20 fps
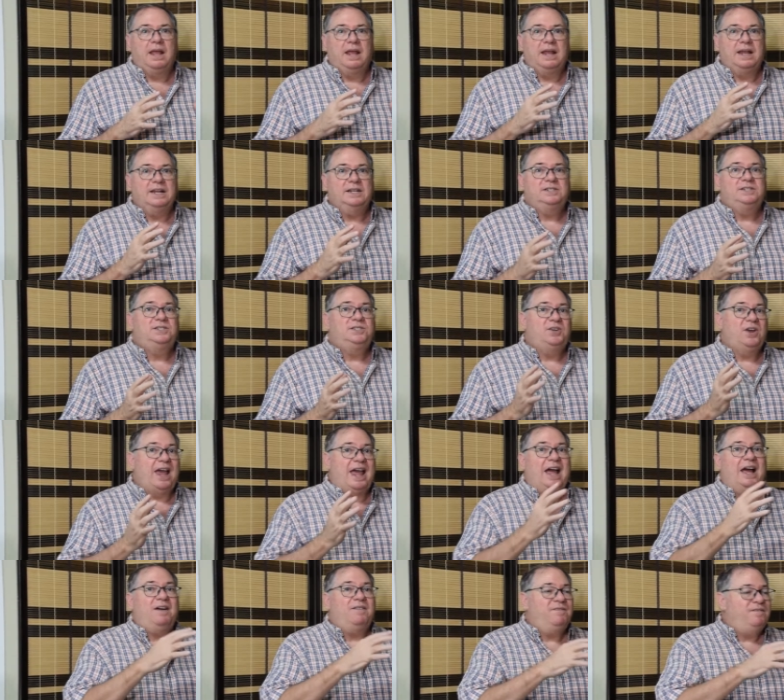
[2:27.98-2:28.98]
as to
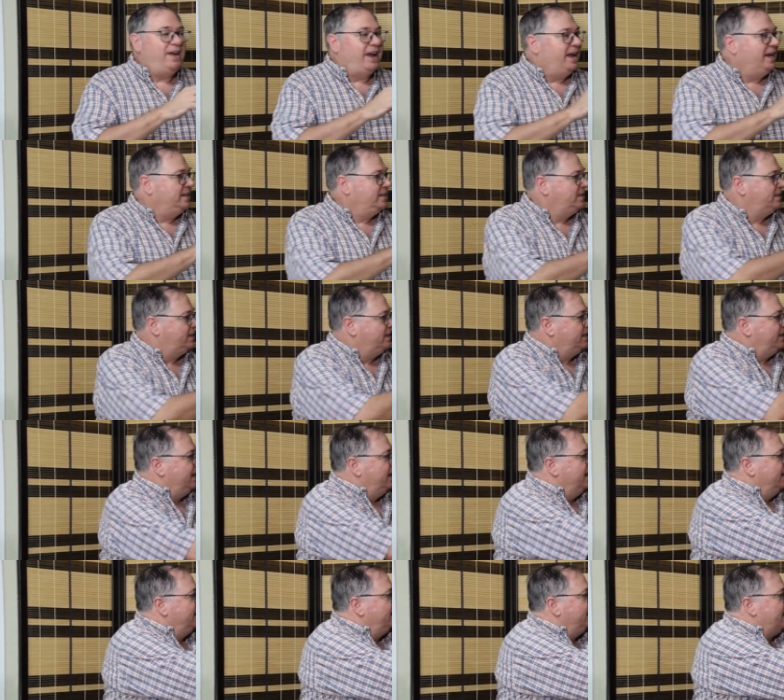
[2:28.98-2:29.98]
how fast
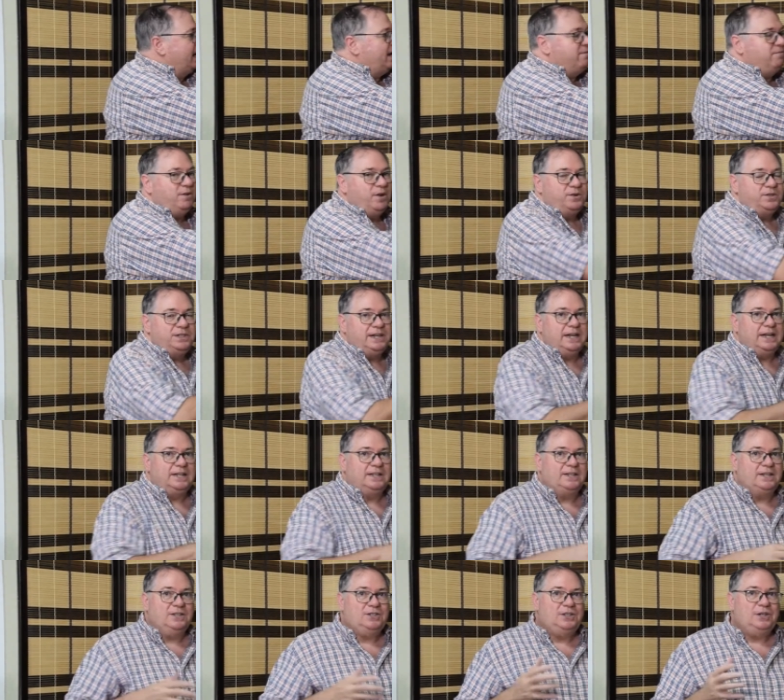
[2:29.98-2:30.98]
they can
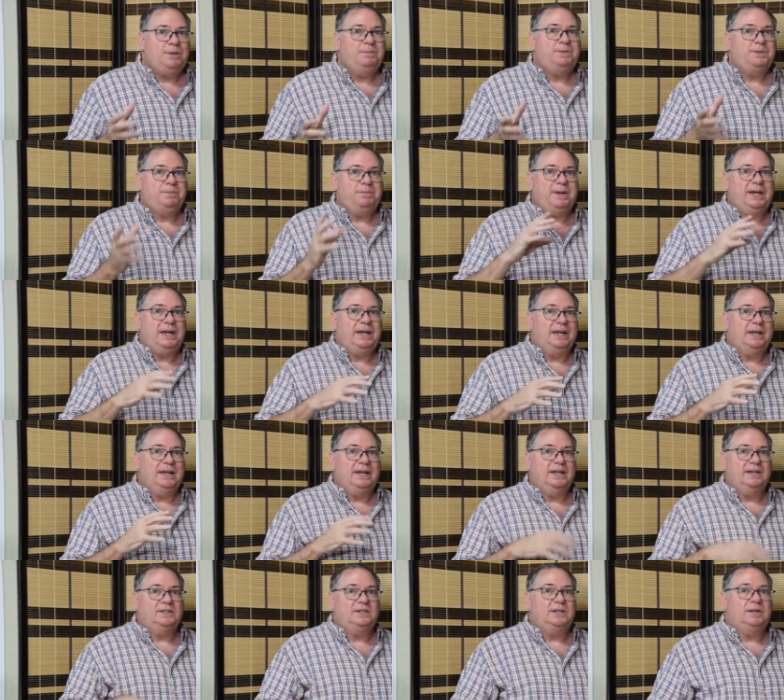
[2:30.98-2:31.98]
rotate. The tip speed
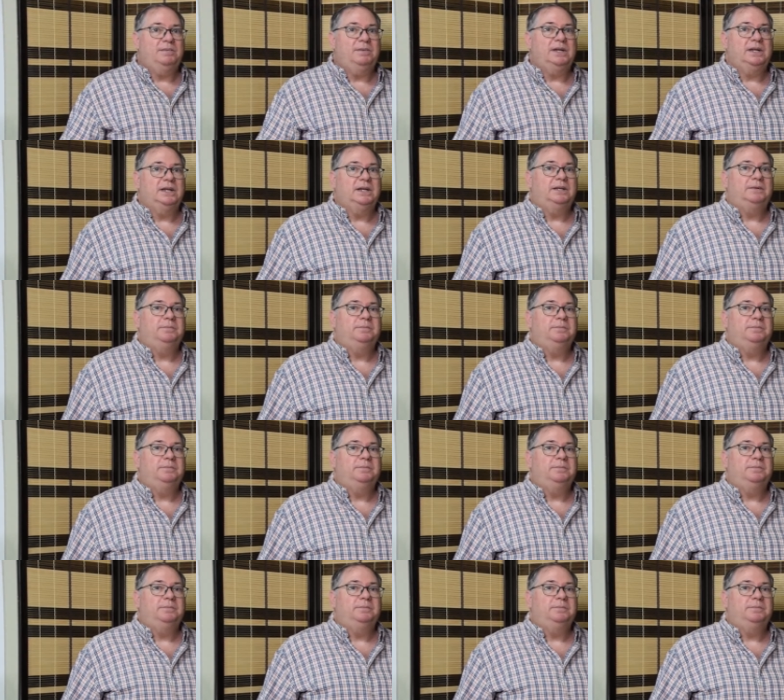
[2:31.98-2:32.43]
is limited.